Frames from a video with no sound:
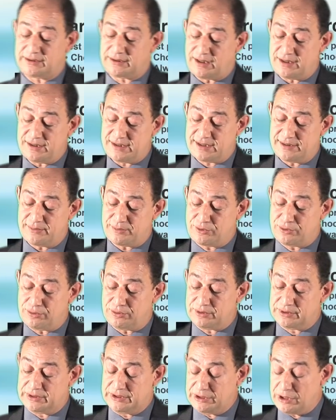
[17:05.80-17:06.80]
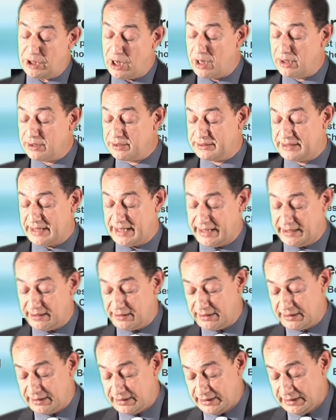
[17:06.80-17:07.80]
concept called long
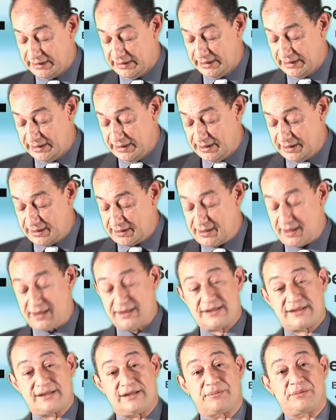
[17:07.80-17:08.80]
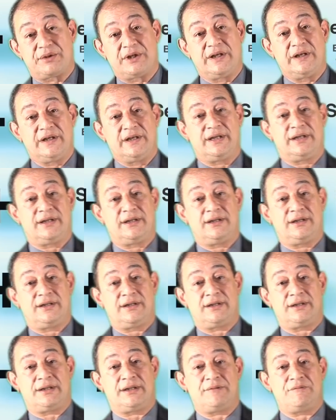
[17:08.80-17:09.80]
tail concept,
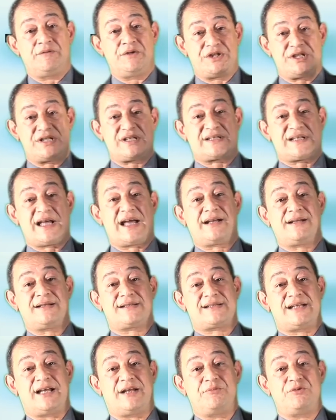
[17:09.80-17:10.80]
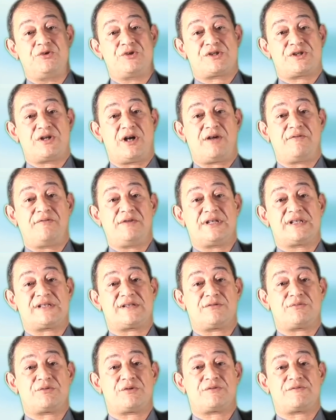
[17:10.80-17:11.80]
which is exactly the same. You start with a
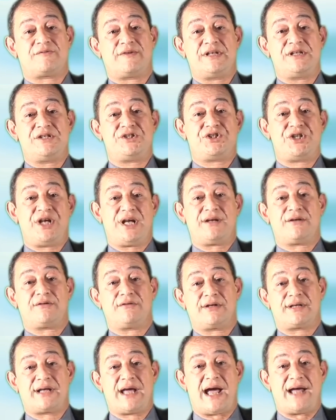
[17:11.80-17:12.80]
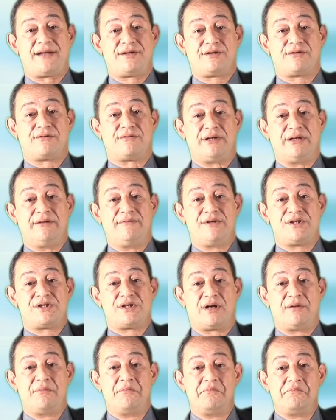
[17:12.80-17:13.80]
sort of very general category, which
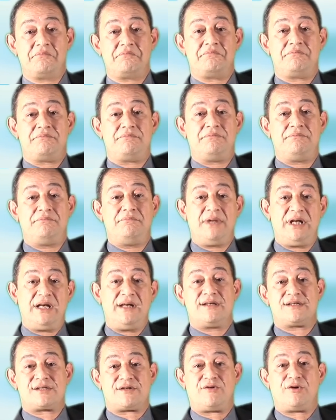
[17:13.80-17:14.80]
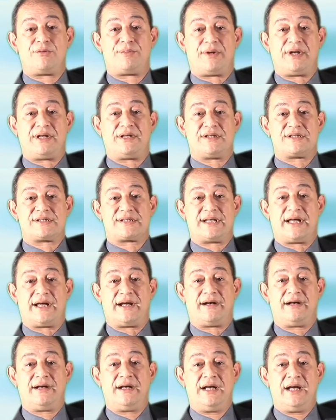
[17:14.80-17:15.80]
are millions of operators
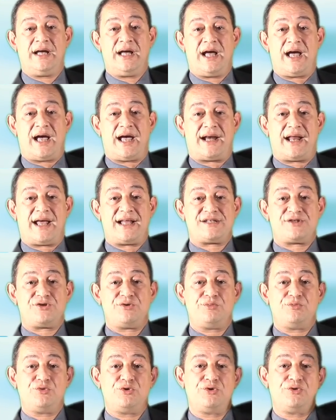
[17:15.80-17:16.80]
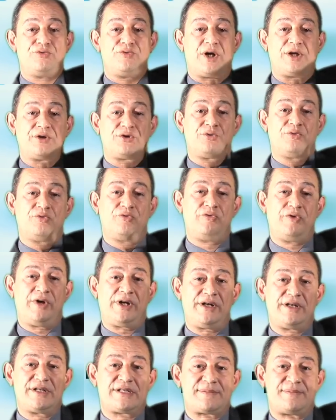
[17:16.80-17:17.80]
there. And as you move on to
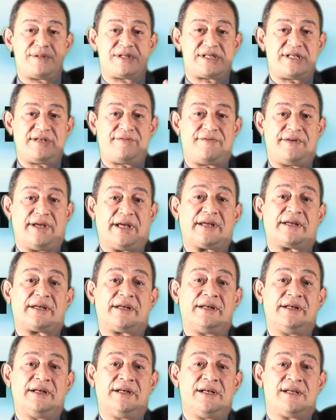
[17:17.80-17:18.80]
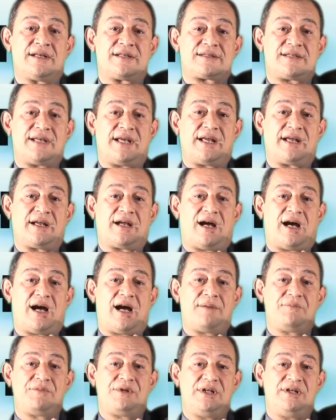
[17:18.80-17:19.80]
very specific, saying,
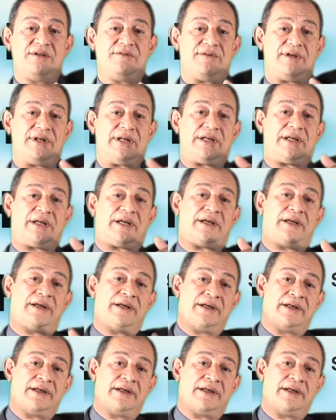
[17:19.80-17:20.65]
I'm delivering a,